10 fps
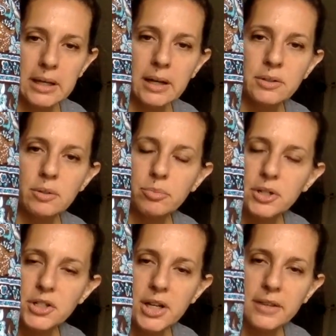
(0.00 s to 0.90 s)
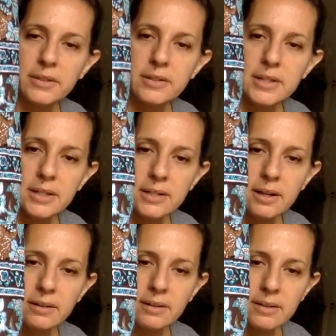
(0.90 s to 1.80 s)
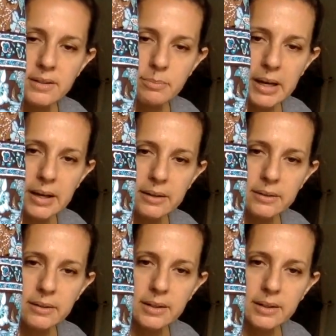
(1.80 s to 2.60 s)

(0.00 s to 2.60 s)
I do appreciate the detail in this pattern.